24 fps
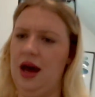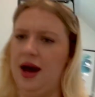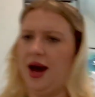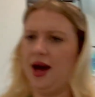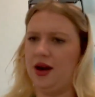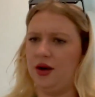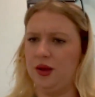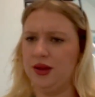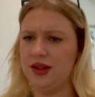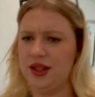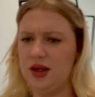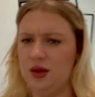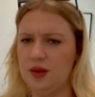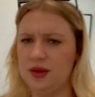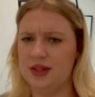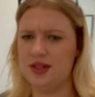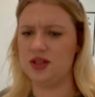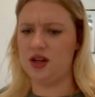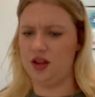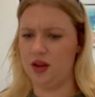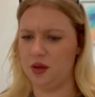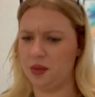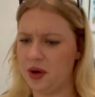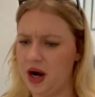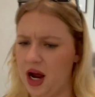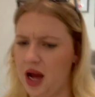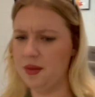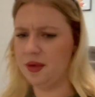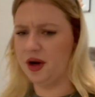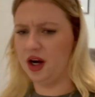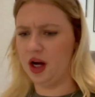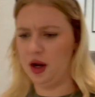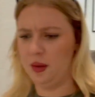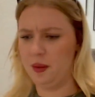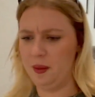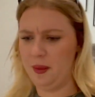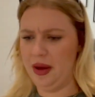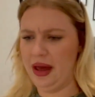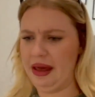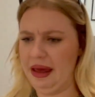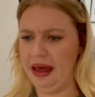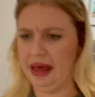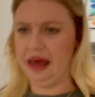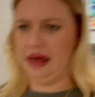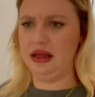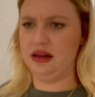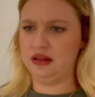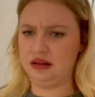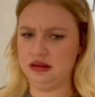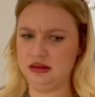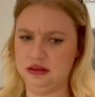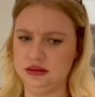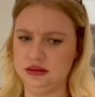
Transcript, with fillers: I don't think we saw the primary bed.